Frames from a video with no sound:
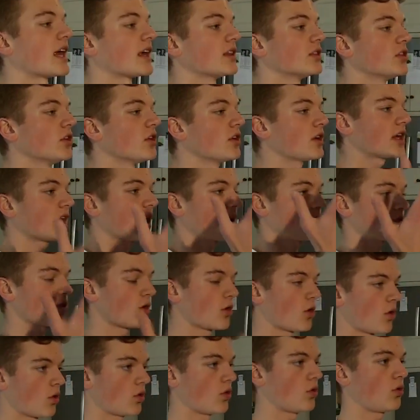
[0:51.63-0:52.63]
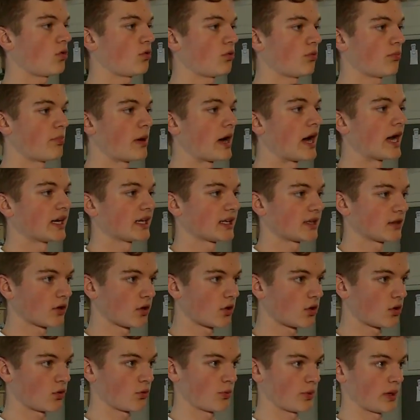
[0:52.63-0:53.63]
I look at the whole body, the
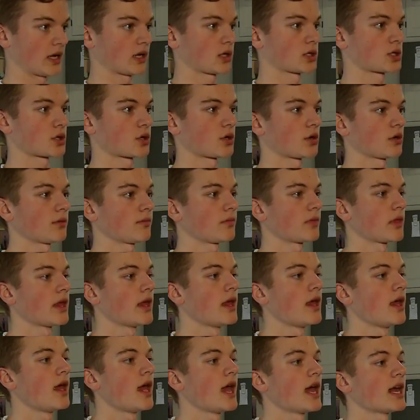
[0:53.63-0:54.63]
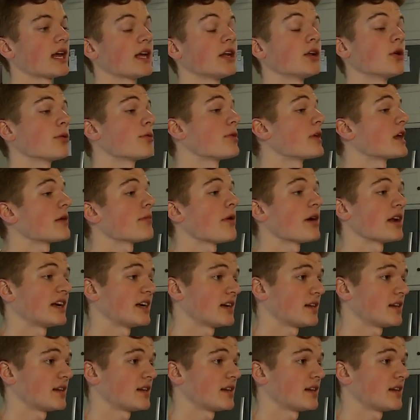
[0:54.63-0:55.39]
whole picture, and I don't think about